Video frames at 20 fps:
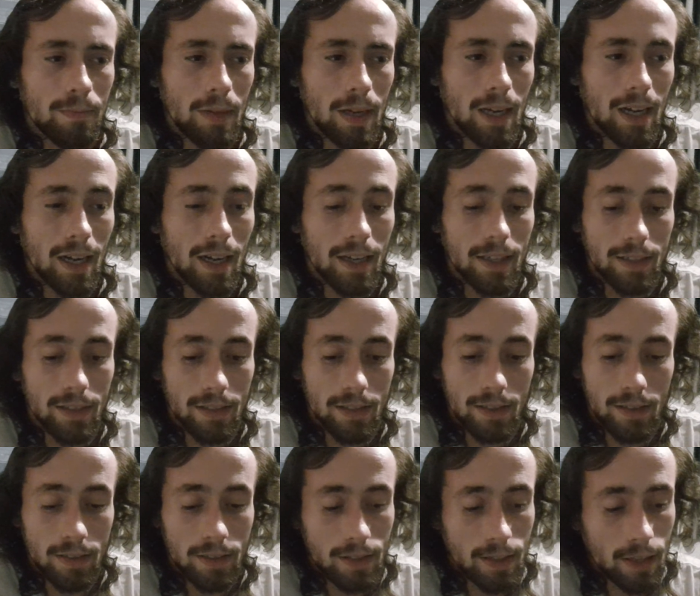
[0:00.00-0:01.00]

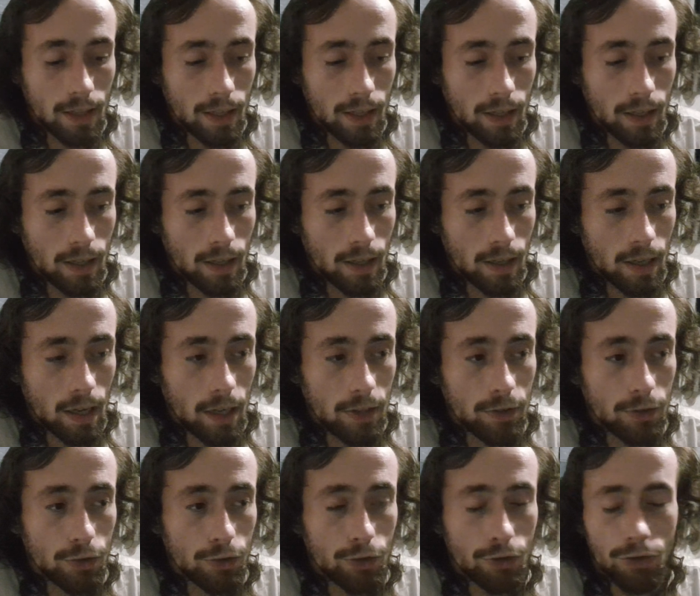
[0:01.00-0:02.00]
and yeah,
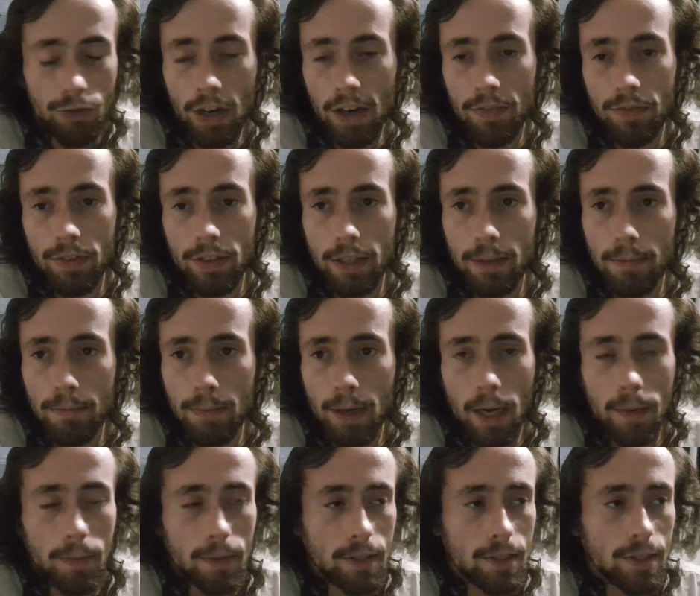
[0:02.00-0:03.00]
just traveling by
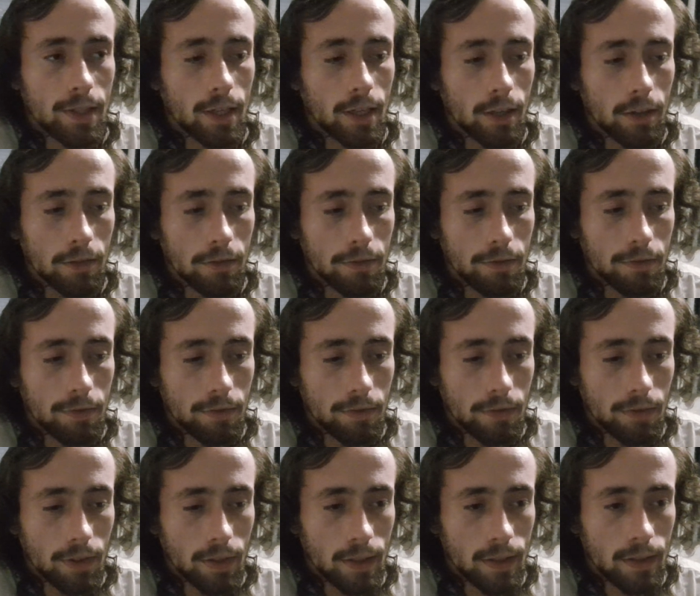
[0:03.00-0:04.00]
myself
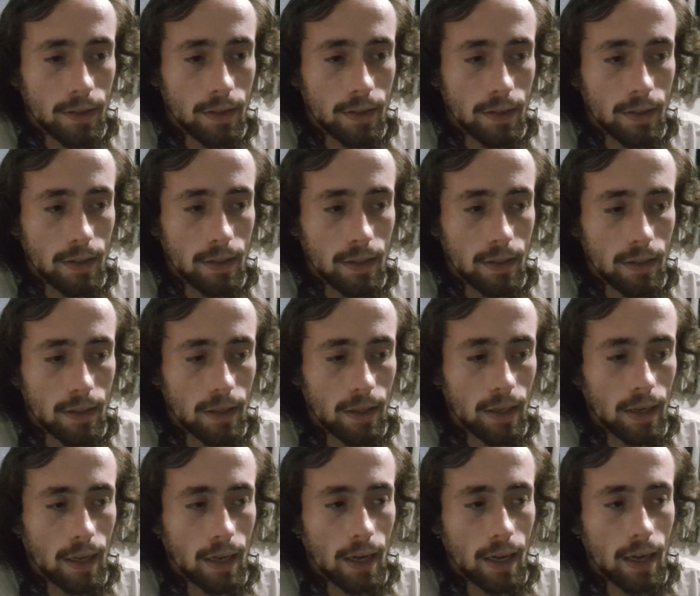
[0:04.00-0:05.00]

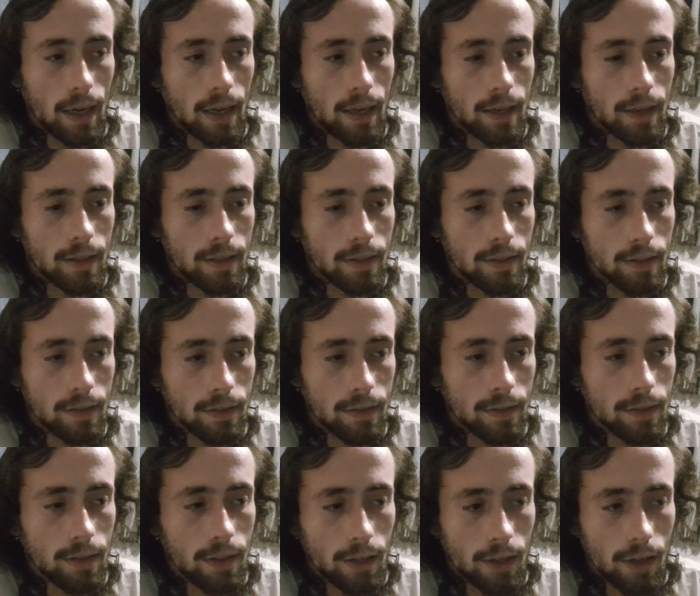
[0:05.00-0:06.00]
and
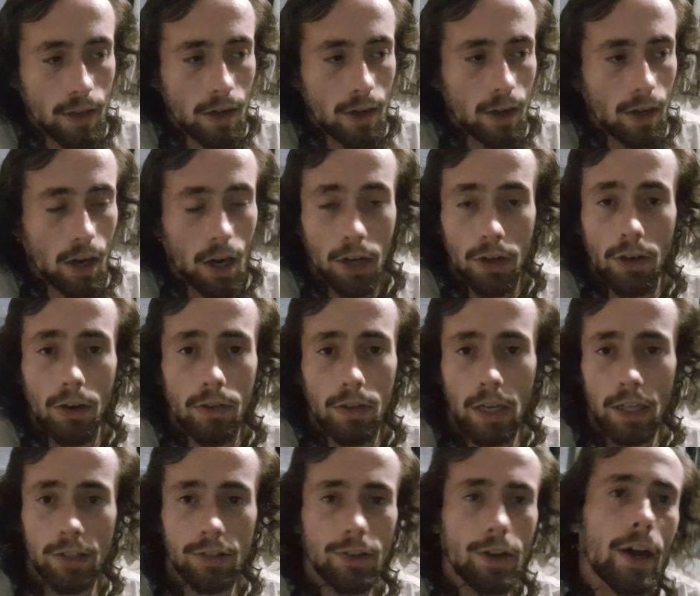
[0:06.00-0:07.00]
all
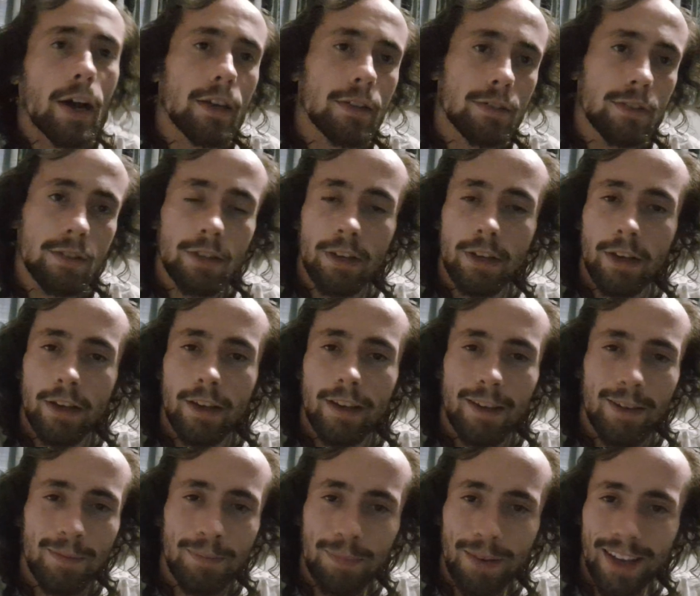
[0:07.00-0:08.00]
that jazz,
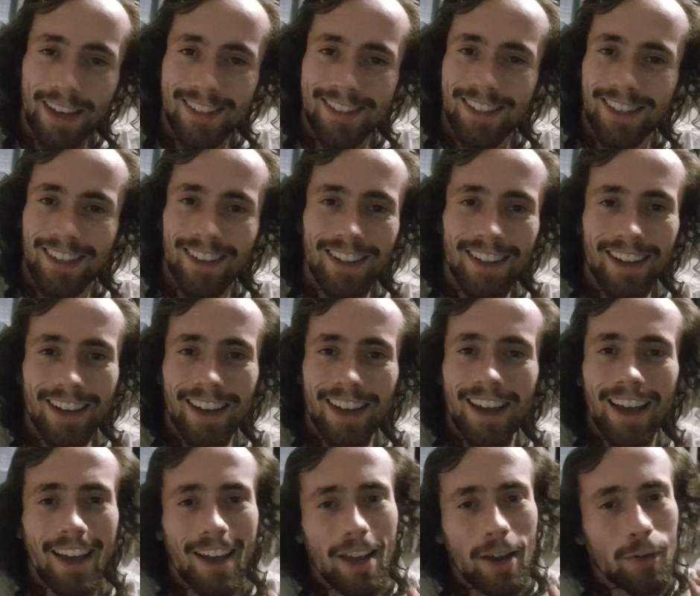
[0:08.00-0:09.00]
basically,
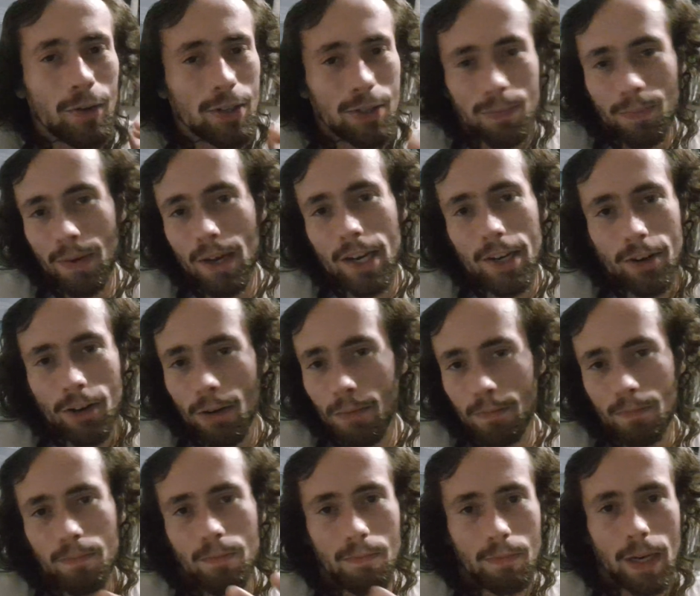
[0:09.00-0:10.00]
which may not
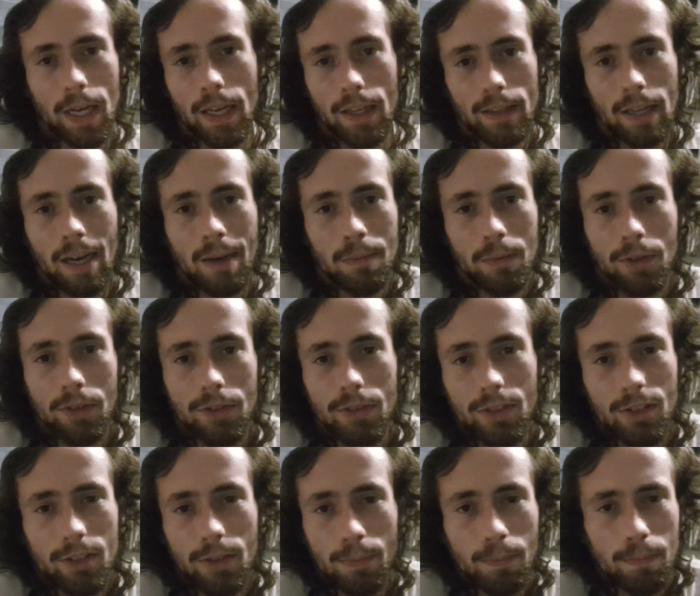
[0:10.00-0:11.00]
mean that much
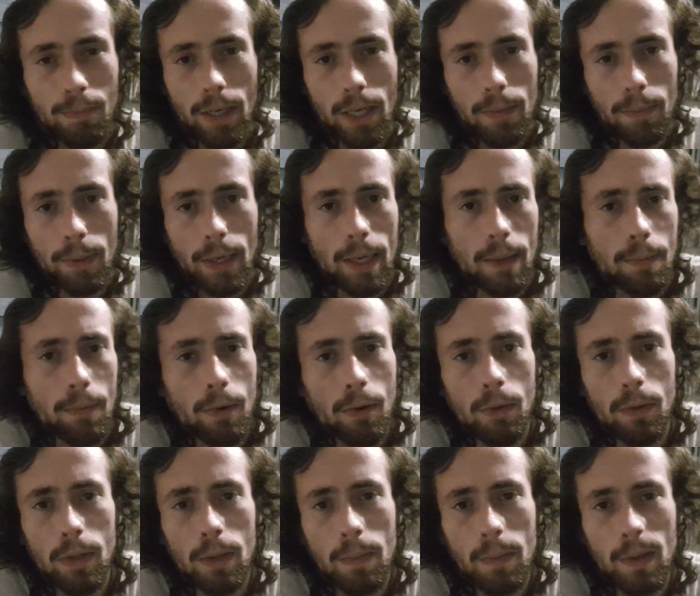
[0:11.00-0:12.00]
to many
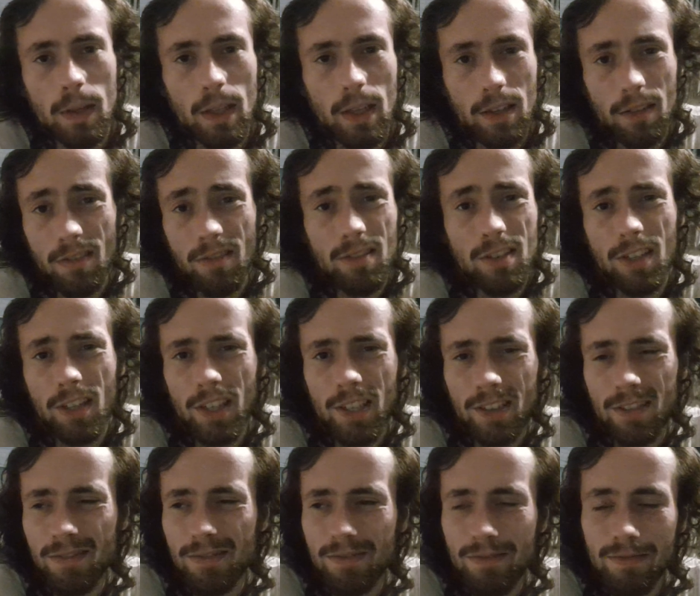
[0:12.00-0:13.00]
people. They'll be like, really?
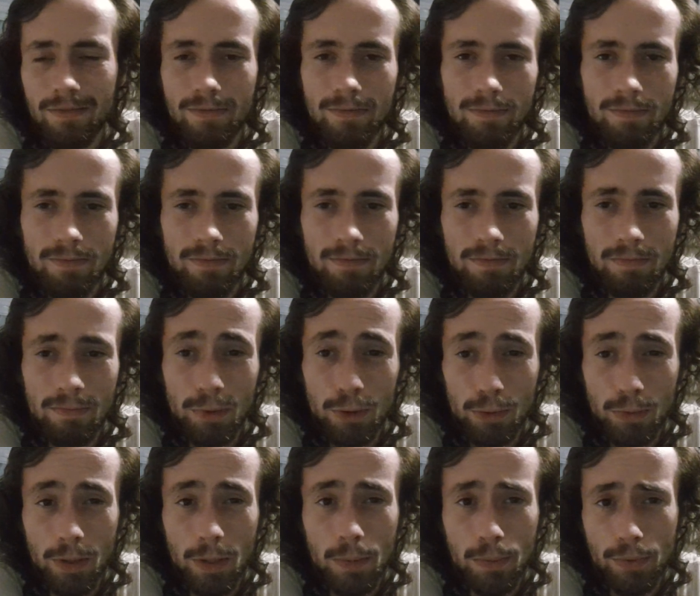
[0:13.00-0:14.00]
That's
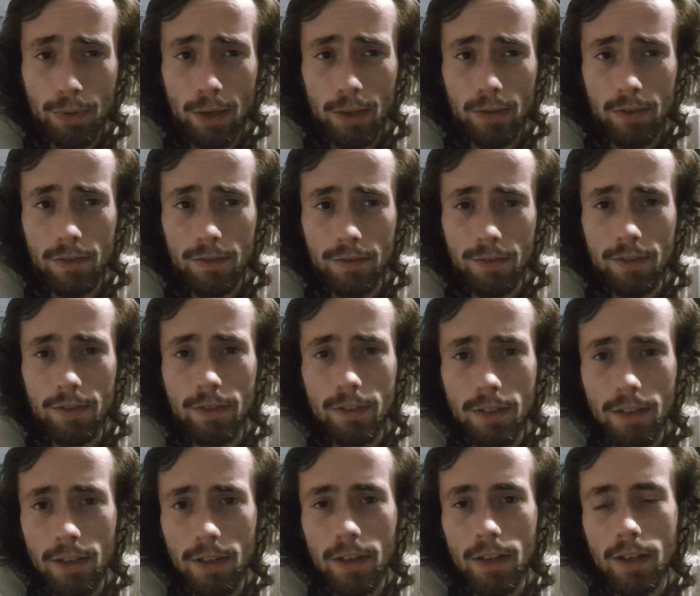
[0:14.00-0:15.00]
what you're proud of?
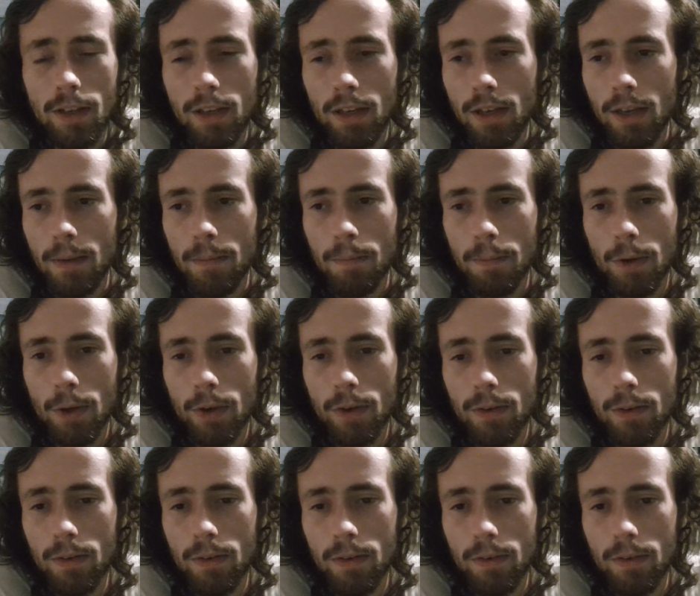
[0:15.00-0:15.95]
But,